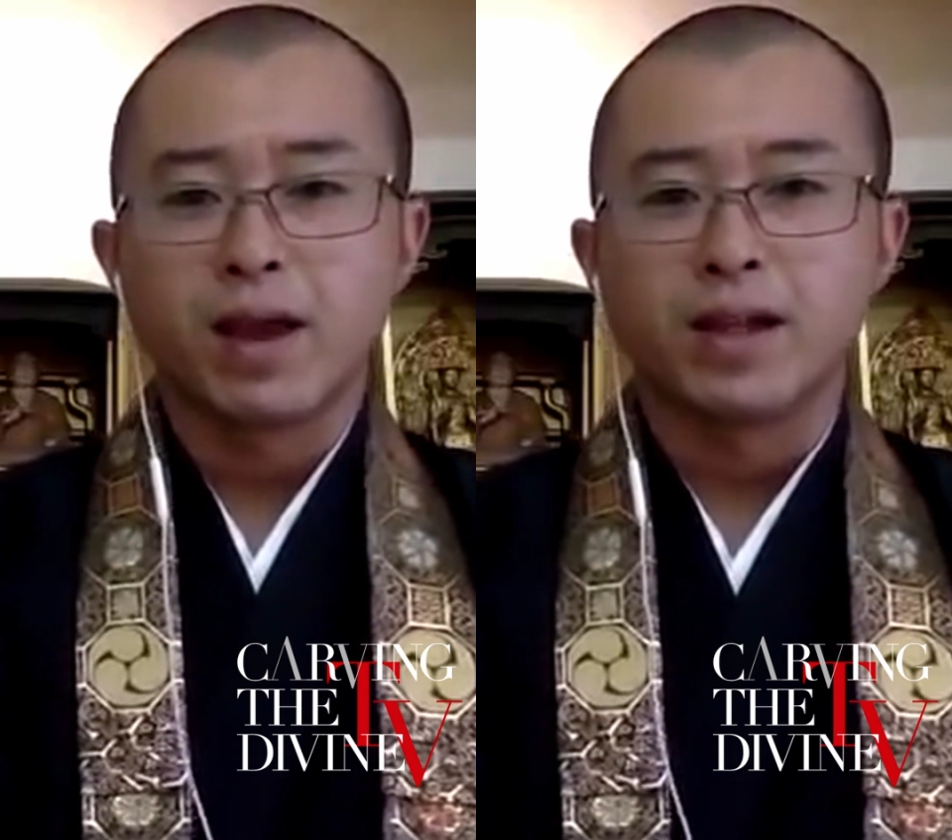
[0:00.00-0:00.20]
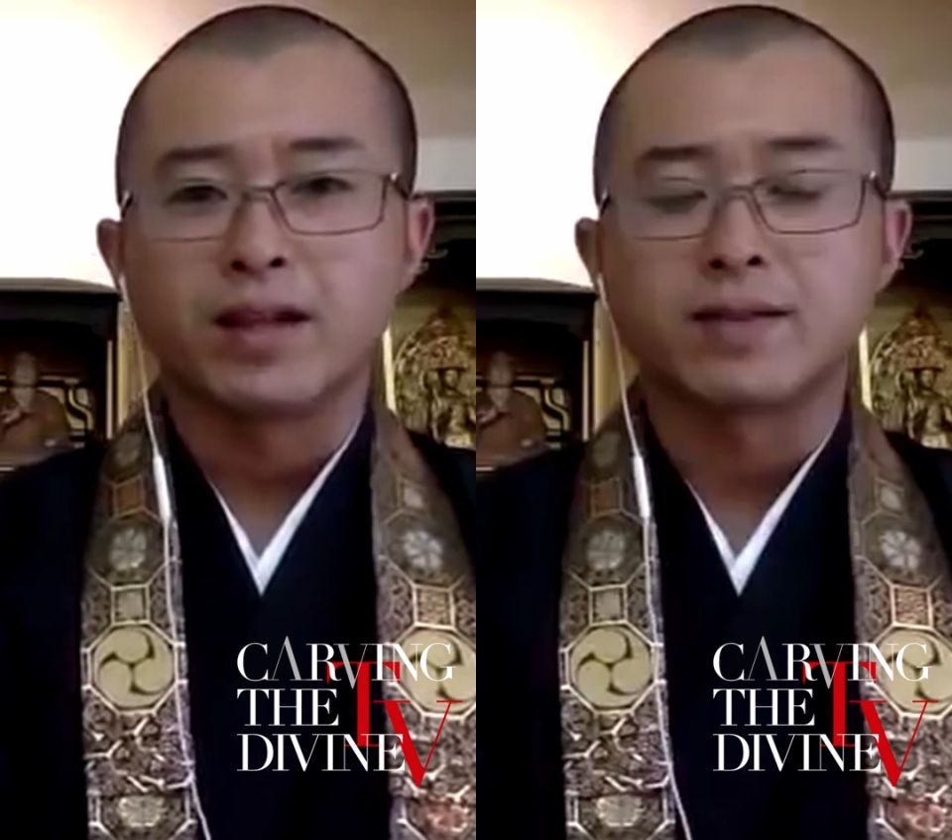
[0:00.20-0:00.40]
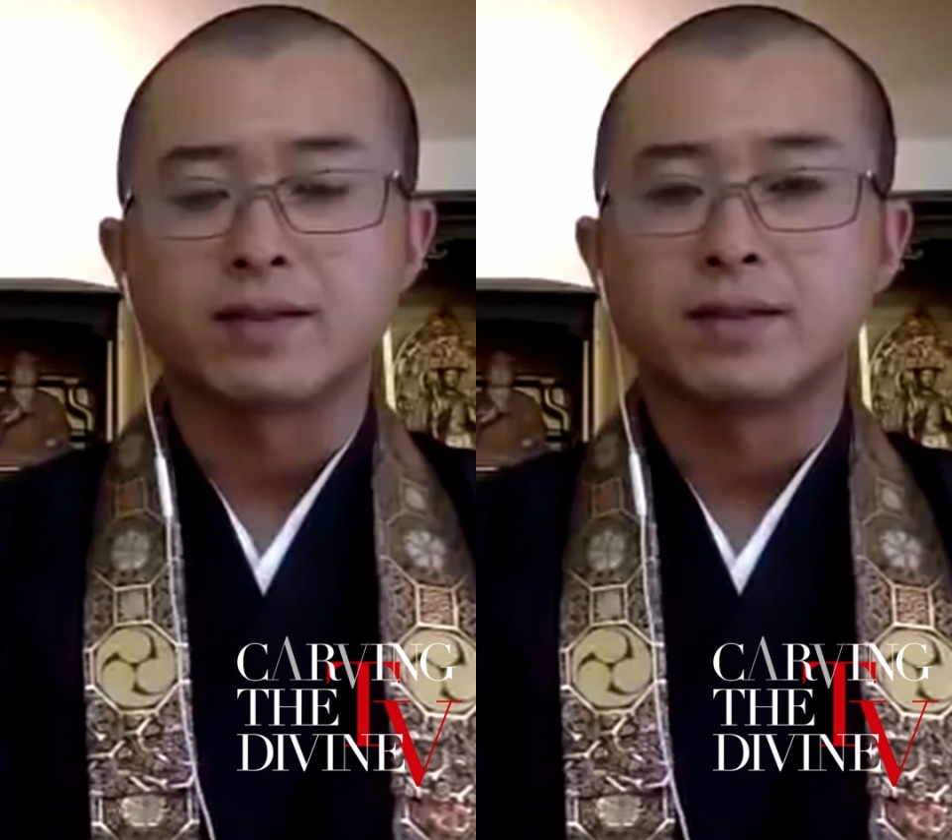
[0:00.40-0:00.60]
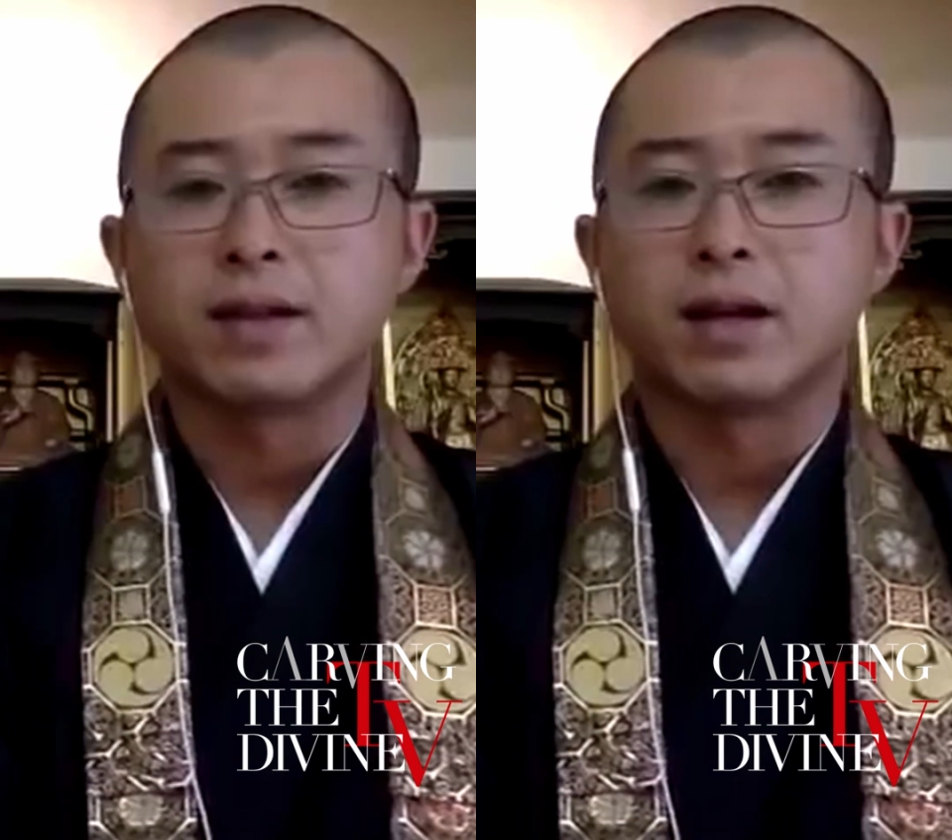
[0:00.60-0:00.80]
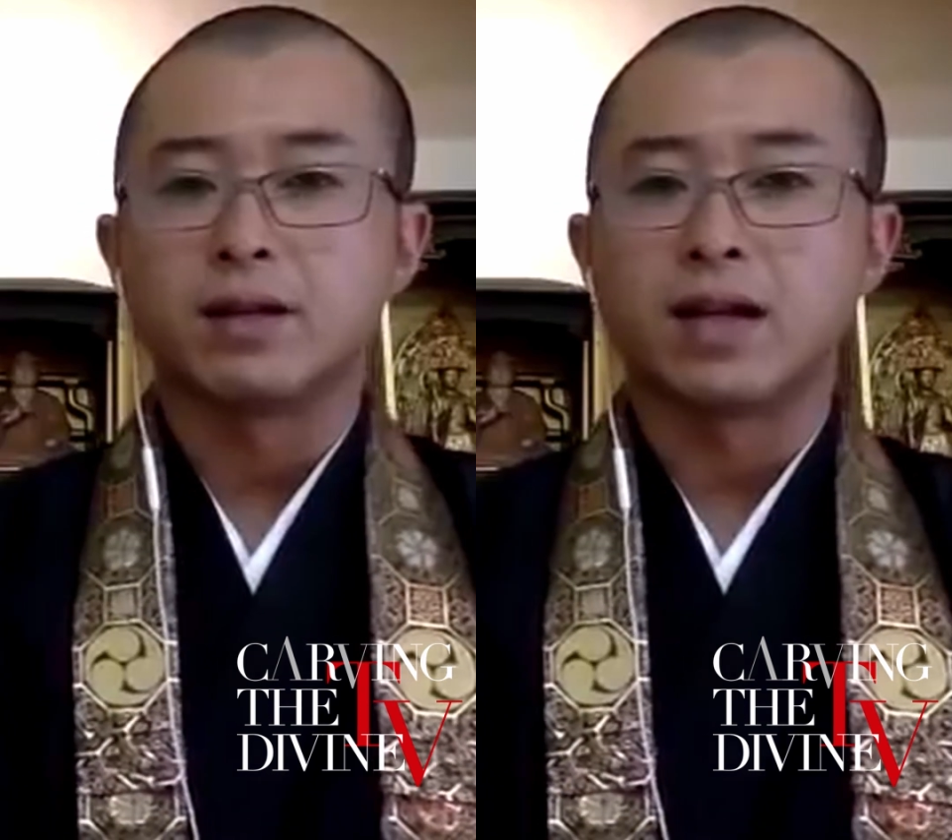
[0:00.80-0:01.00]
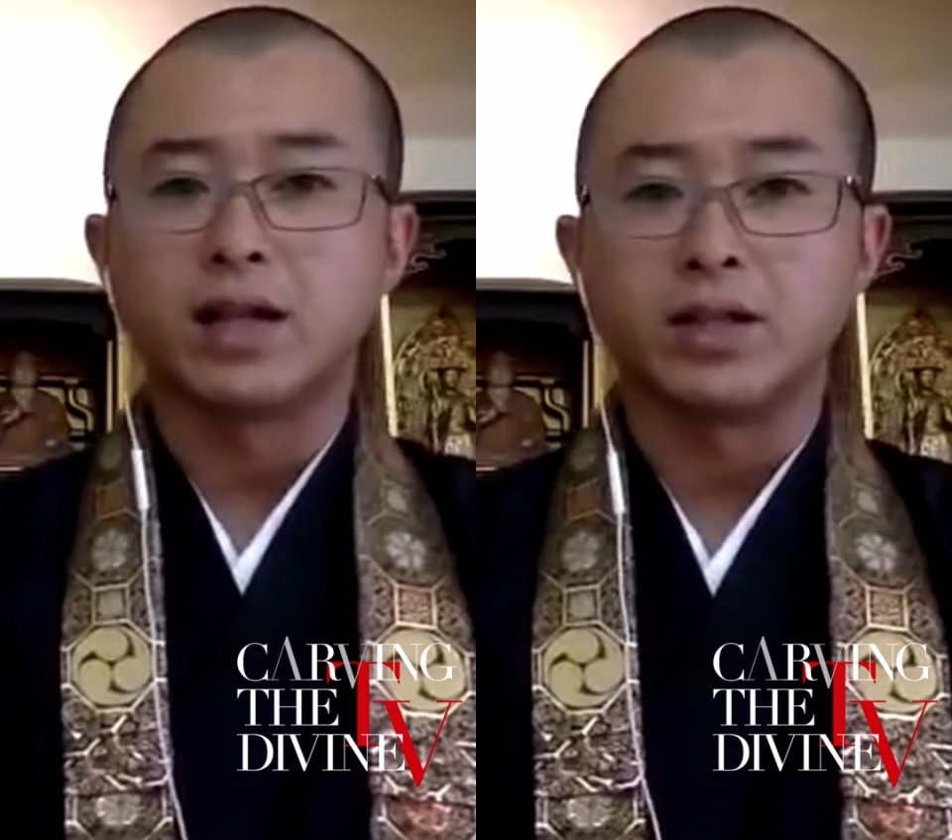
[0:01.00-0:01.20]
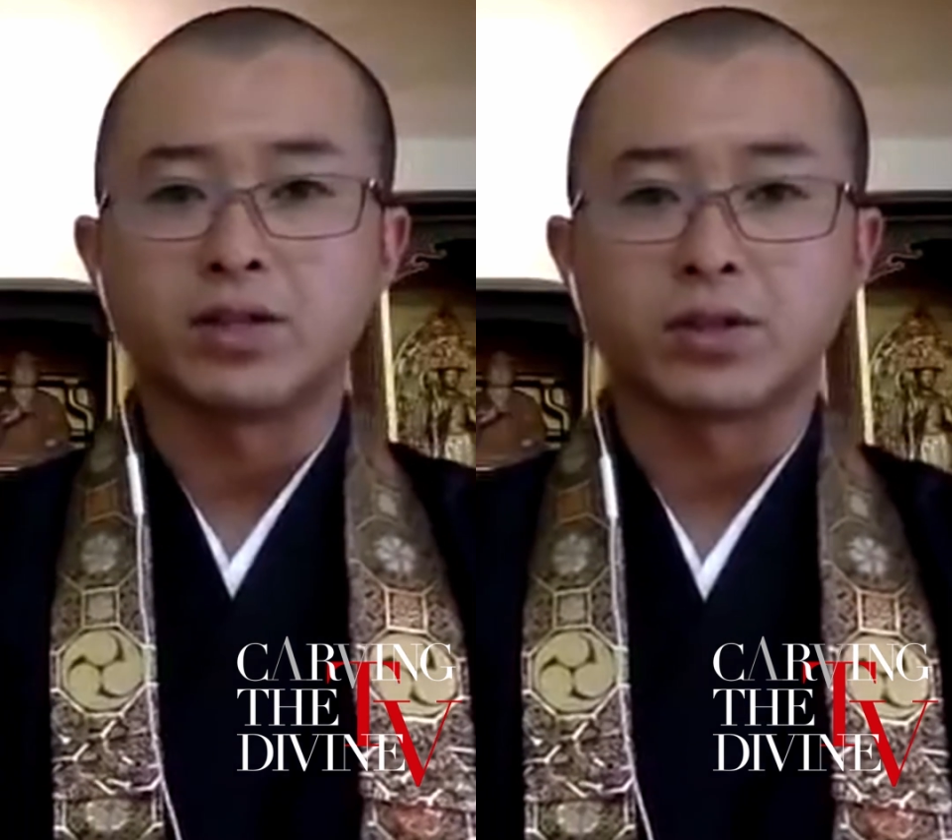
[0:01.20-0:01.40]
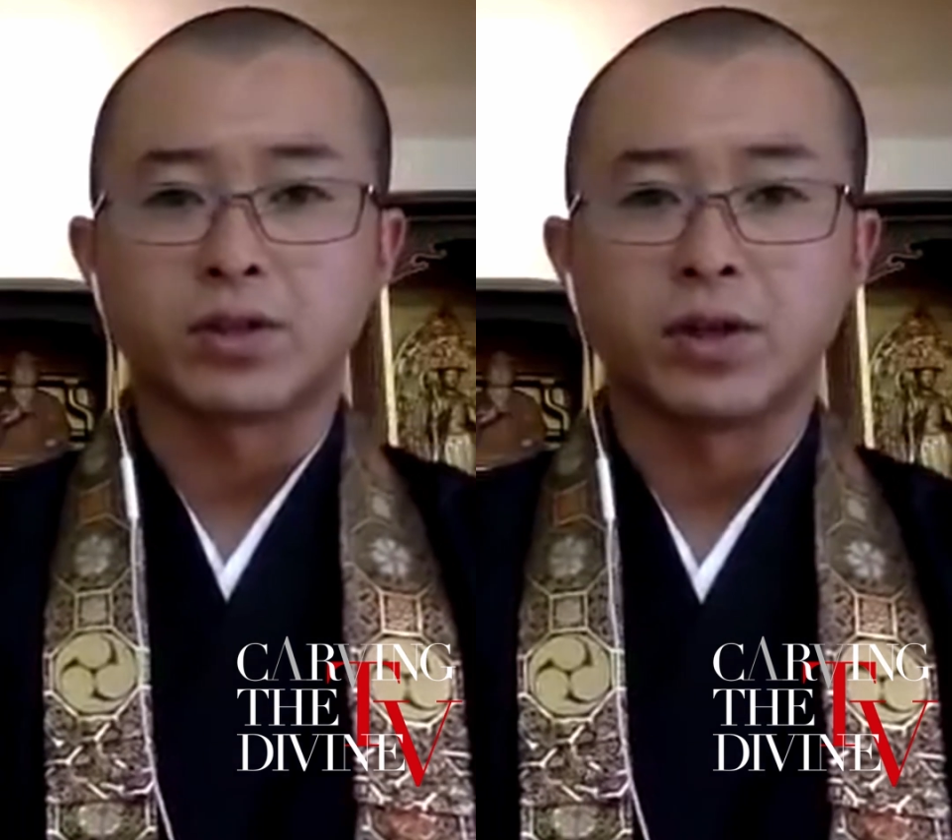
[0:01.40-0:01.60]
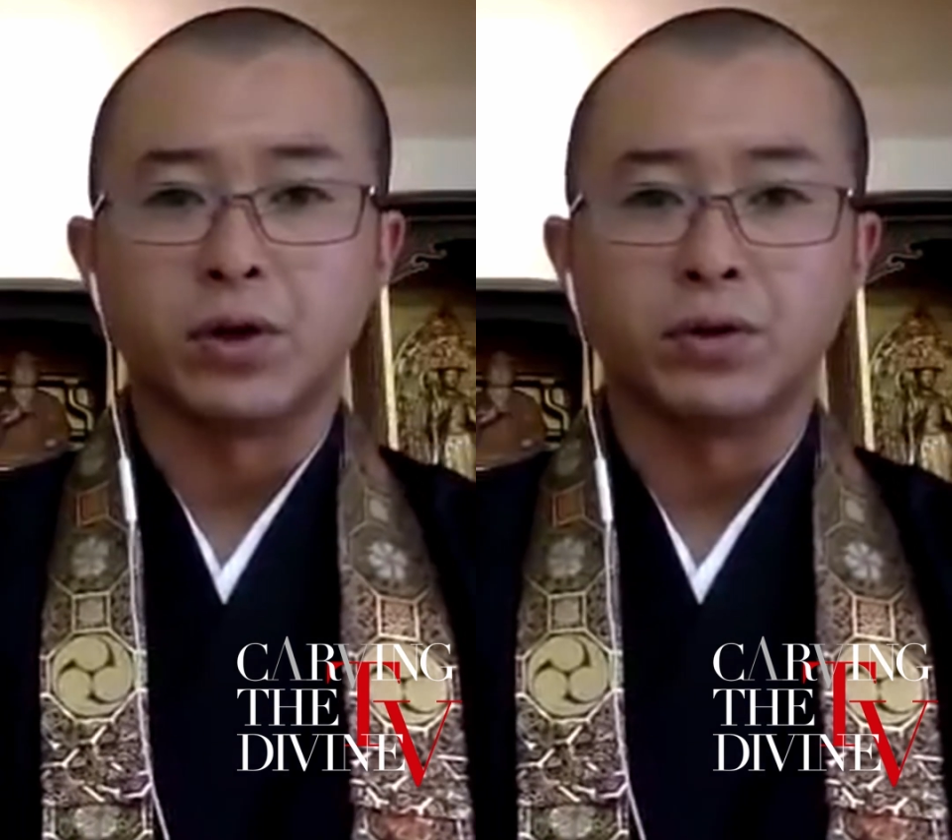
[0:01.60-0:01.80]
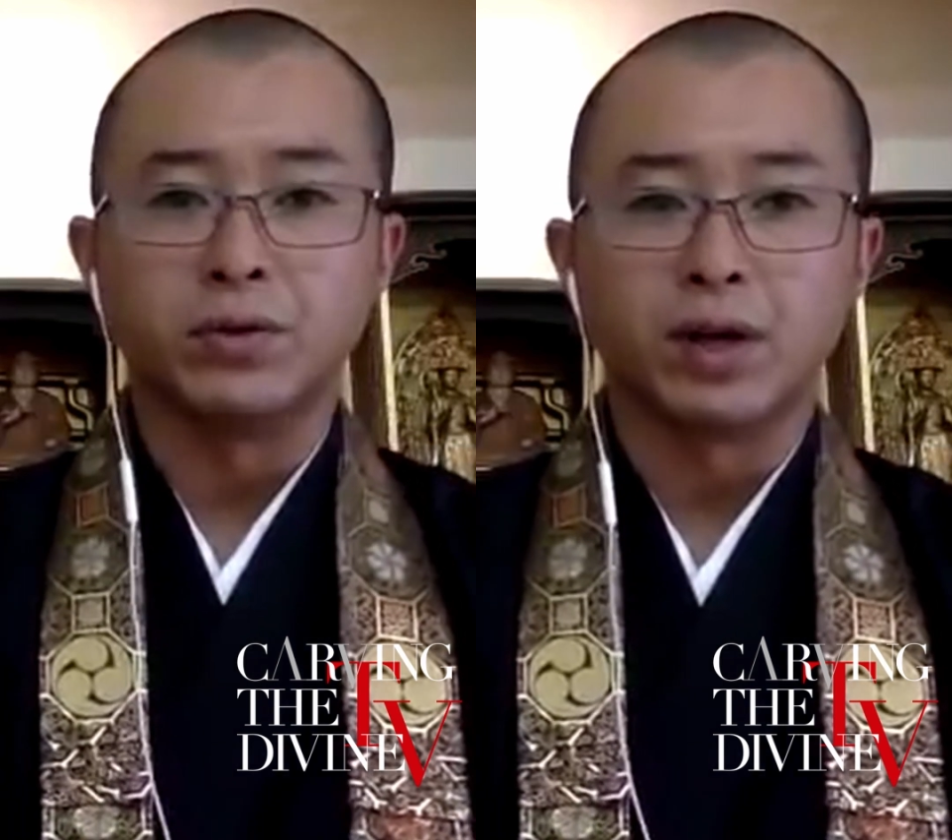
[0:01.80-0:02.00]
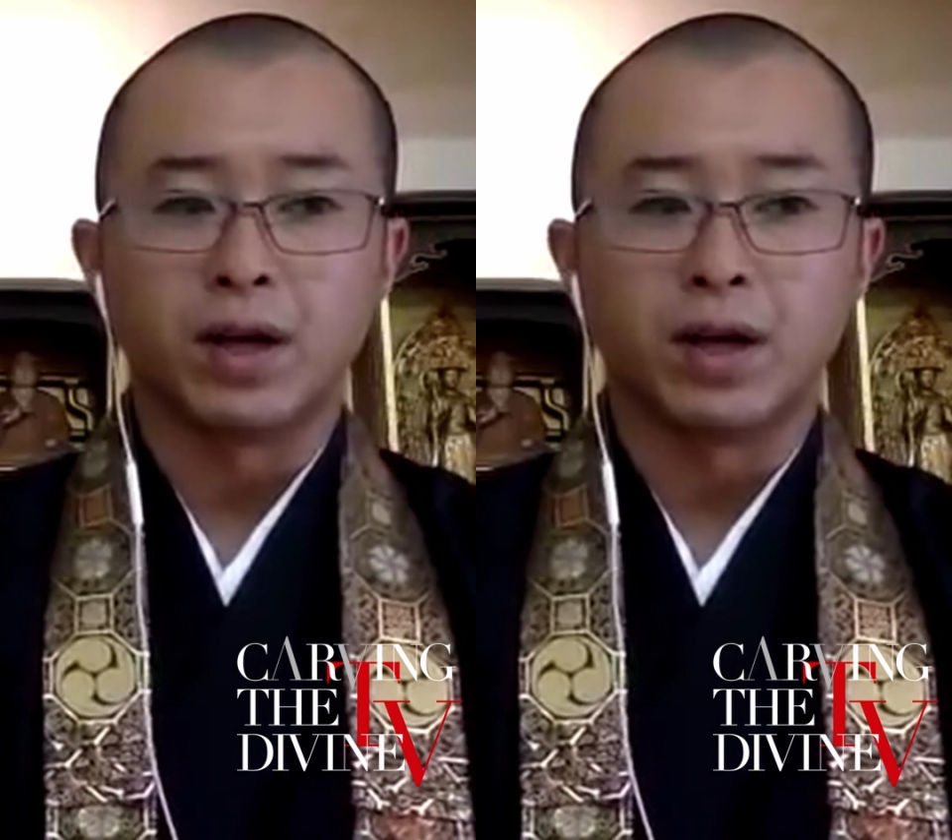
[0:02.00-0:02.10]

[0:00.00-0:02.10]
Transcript: And as the Dainichi